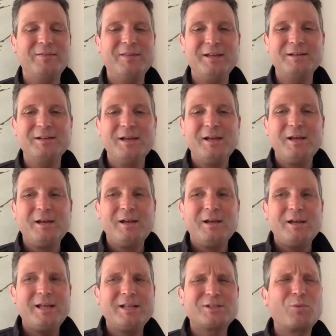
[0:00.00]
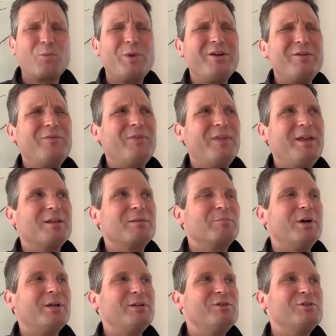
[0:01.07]
And then it's a weird thing,
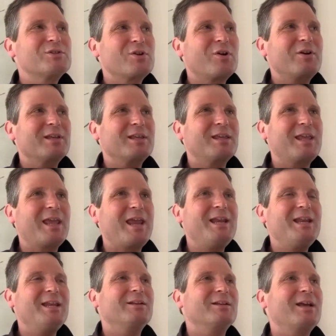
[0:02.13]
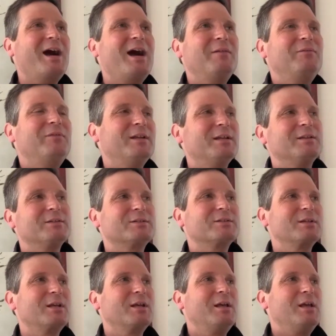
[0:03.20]
but you start gaining confidence